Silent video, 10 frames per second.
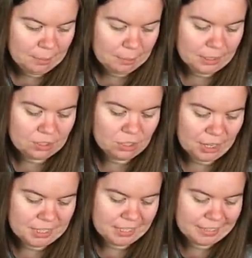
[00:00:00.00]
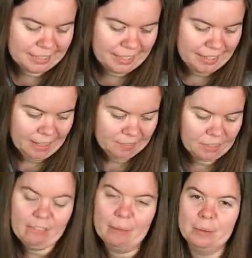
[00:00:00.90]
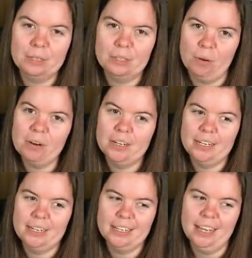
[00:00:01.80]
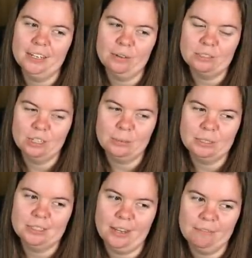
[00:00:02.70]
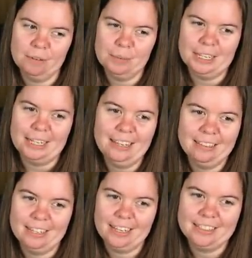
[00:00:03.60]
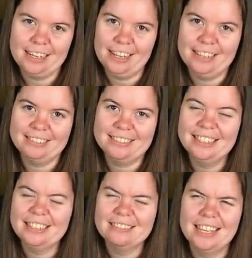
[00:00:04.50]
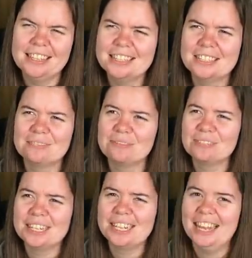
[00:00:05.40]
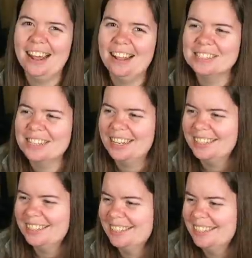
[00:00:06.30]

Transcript: but it's just insulated enough that if I put yogurt in it, I know it's going to be safe for me to eat the next day, unless it's really hot outside.